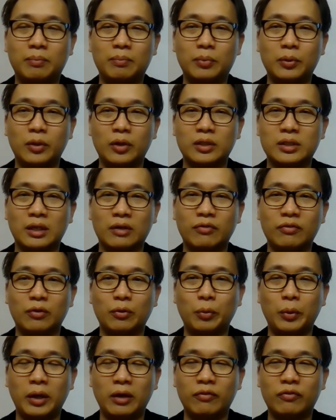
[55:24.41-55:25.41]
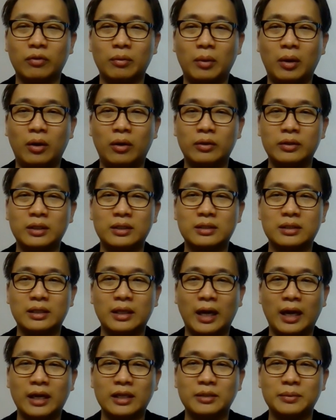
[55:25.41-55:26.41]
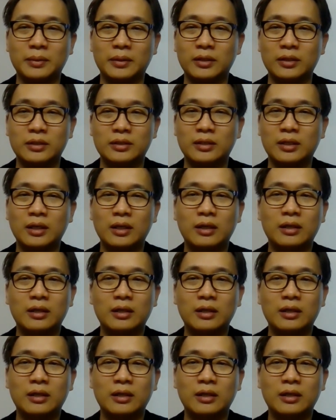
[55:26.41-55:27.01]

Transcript: put yourself away from all these guys, because